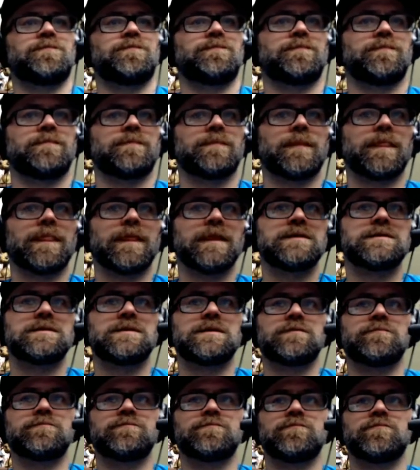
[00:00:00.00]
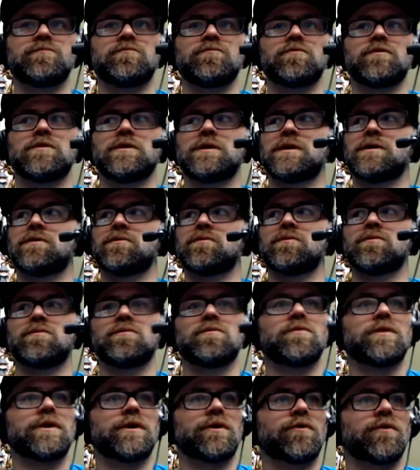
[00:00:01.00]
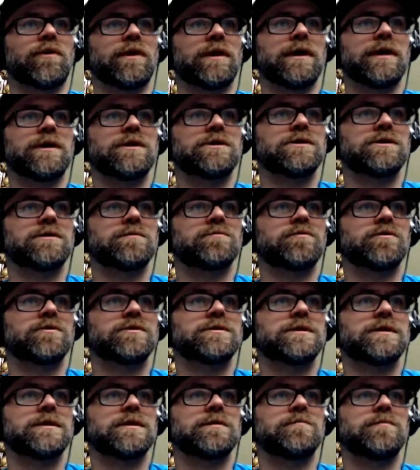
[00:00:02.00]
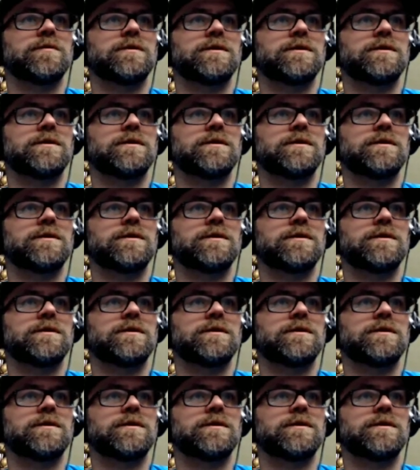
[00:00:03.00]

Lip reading: It's not really a recreation per se, but